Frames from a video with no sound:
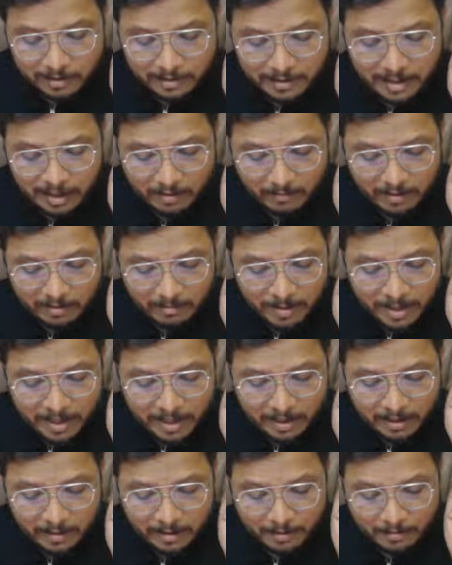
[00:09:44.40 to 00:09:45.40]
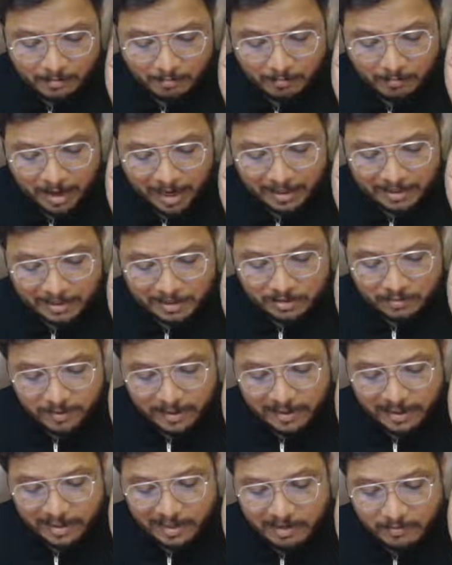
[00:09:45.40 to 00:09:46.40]
that will be minus
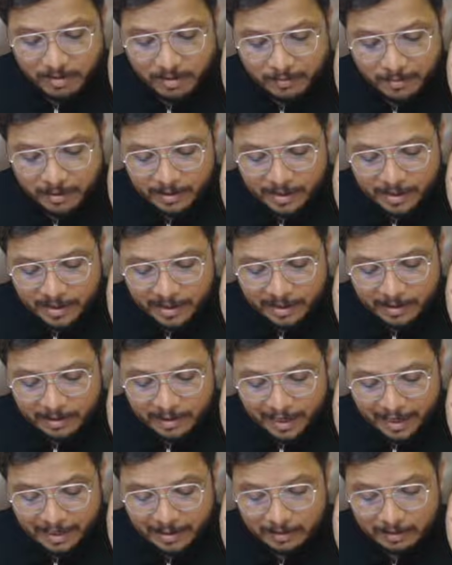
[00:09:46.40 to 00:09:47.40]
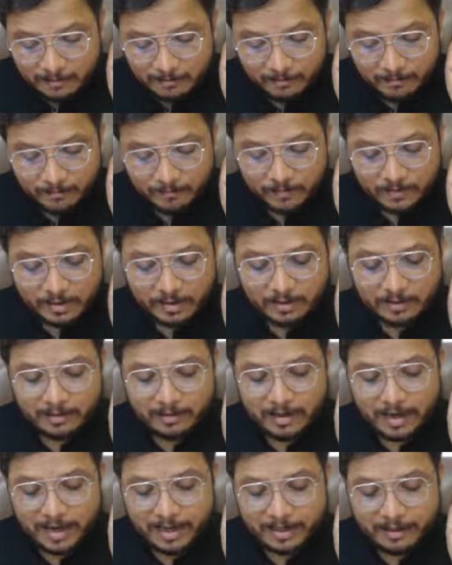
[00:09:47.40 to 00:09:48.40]
20 dB per decade line,
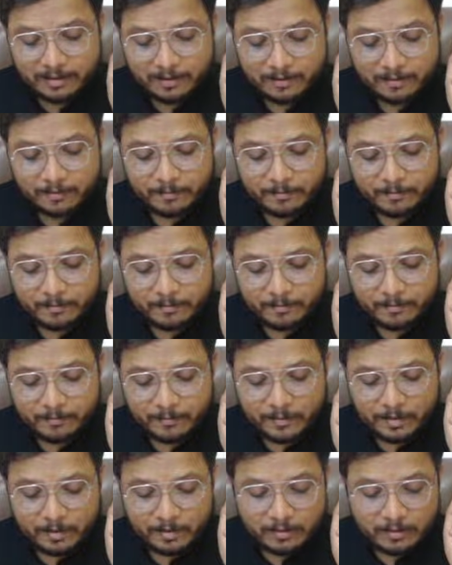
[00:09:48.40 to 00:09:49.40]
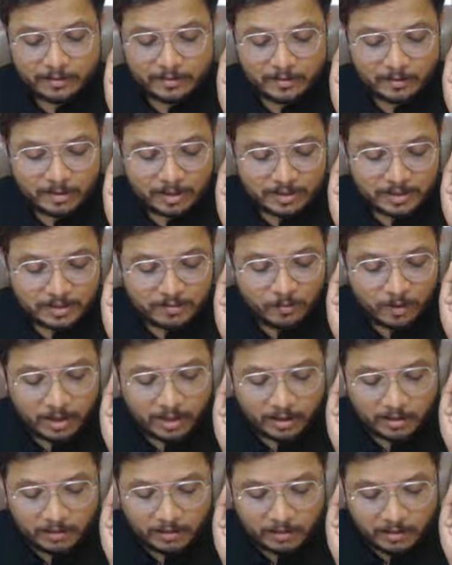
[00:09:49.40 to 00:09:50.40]
right? So this is
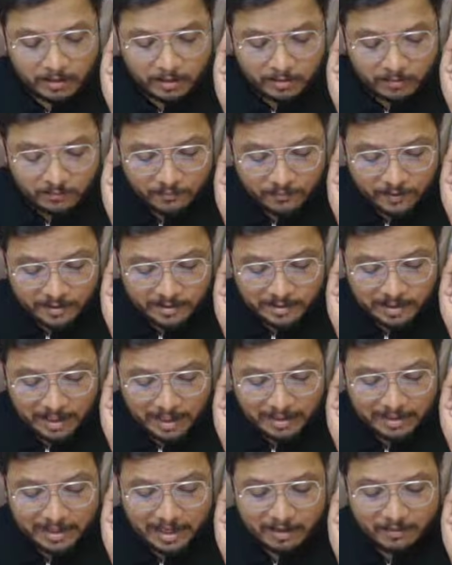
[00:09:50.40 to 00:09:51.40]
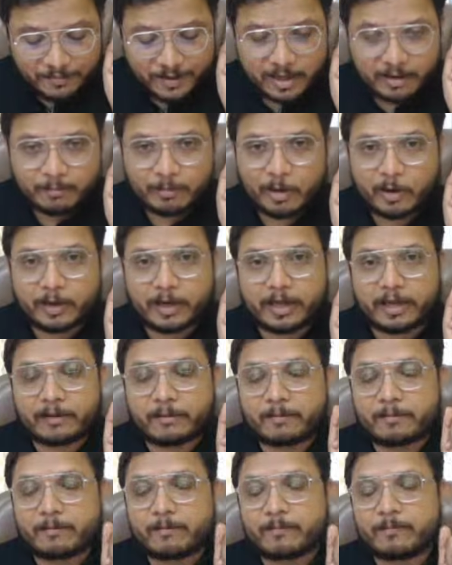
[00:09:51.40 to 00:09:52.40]
what first line that we are plotting.
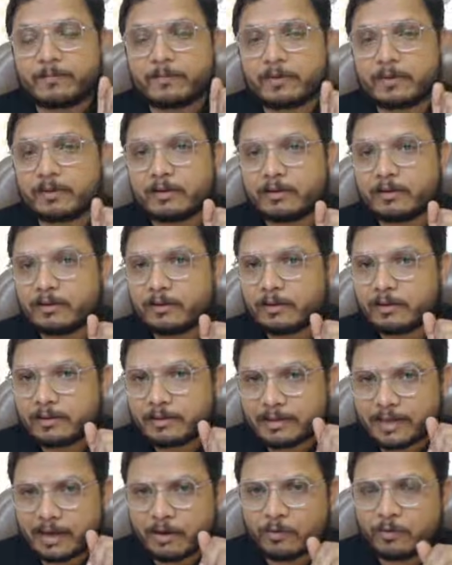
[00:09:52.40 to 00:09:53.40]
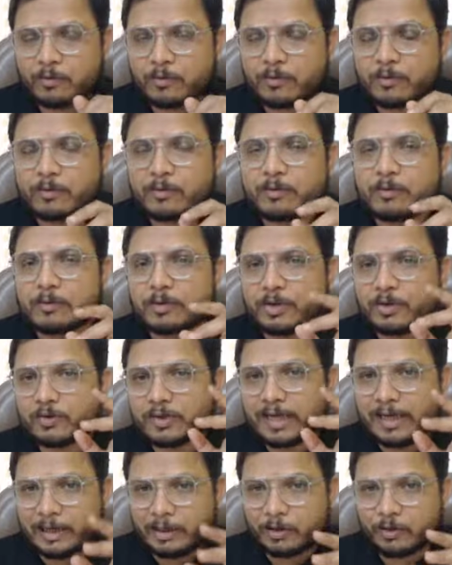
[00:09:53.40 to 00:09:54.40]
Now you
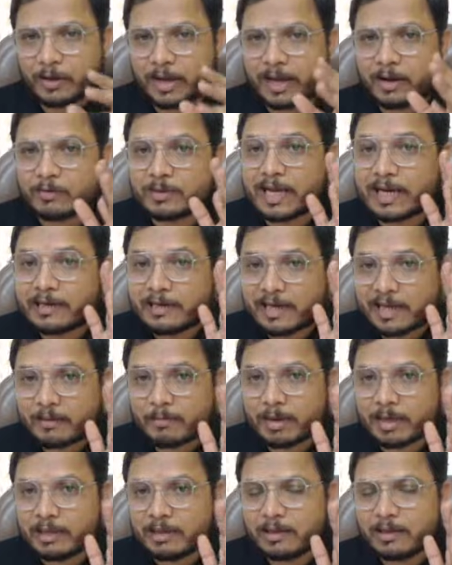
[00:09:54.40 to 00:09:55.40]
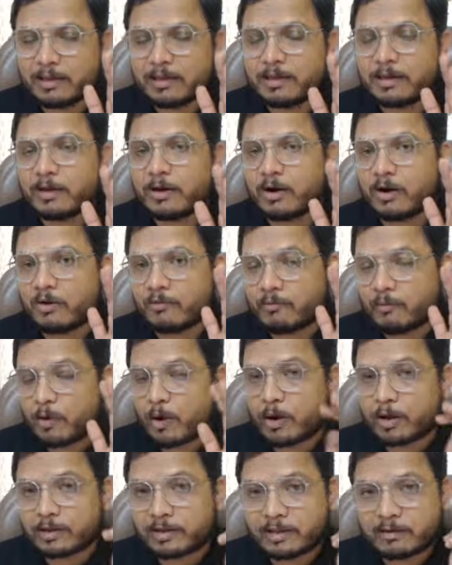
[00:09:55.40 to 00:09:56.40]
need to have that table of
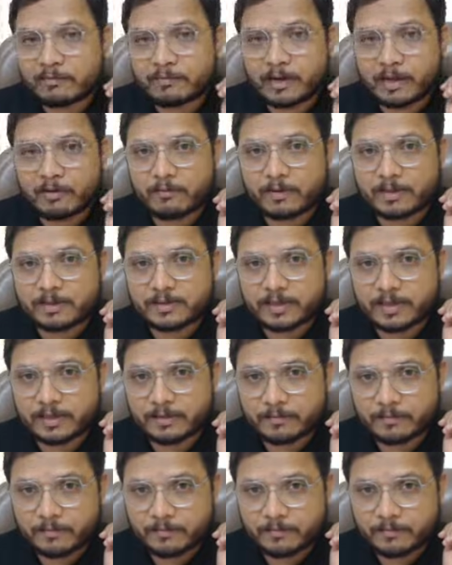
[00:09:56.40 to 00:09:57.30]
corner frequency.